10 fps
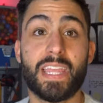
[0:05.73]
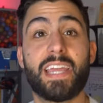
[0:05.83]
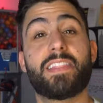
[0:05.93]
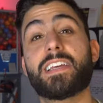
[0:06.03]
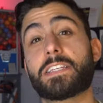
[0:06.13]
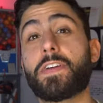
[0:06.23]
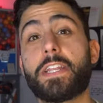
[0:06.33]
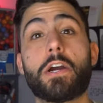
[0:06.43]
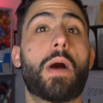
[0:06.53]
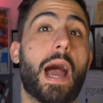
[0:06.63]
In this
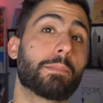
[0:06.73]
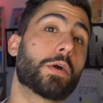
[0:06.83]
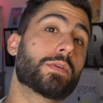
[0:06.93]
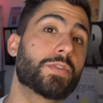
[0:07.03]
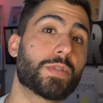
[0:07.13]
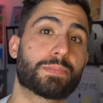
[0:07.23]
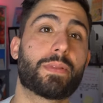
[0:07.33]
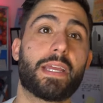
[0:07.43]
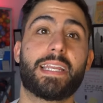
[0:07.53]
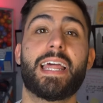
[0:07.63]
video, I'm going to
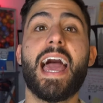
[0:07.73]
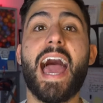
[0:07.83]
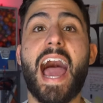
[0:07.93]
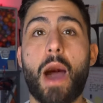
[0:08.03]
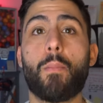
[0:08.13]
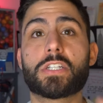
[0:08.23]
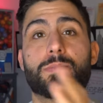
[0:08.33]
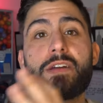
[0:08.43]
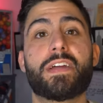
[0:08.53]
explain how much my